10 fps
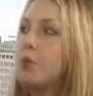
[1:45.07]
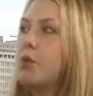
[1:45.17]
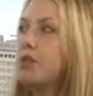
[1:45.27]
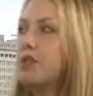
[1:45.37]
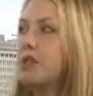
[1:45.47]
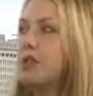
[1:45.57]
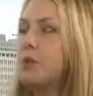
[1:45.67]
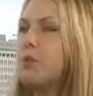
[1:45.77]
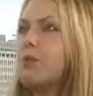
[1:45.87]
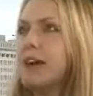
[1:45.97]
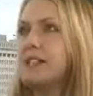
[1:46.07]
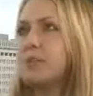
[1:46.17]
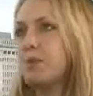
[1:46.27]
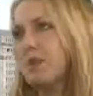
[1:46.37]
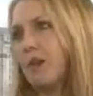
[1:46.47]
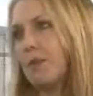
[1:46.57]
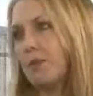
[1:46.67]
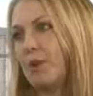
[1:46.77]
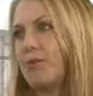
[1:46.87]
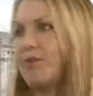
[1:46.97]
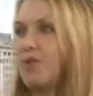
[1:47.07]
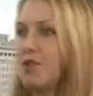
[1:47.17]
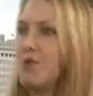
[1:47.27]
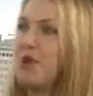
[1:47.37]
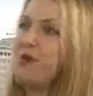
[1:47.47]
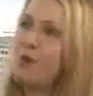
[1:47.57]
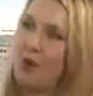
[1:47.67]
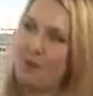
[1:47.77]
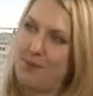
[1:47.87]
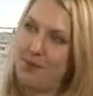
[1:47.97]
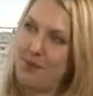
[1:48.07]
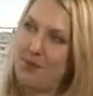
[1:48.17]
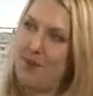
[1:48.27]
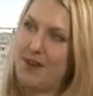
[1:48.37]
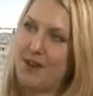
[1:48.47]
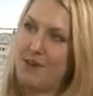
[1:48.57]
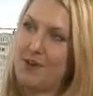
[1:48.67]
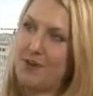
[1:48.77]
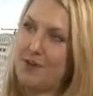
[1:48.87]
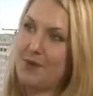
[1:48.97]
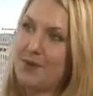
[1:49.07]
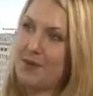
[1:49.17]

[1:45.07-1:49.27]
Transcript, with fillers: what do you think, what factors would determine whether or not you go for one model or another model?